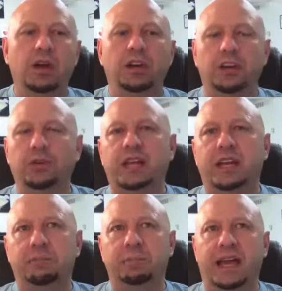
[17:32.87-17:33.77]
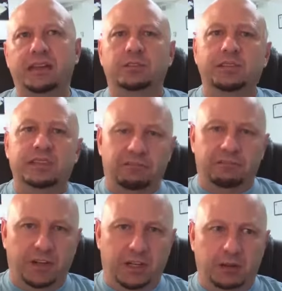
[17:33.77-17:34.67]
you get not only the
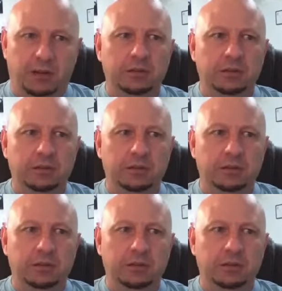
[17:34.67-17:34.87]
fear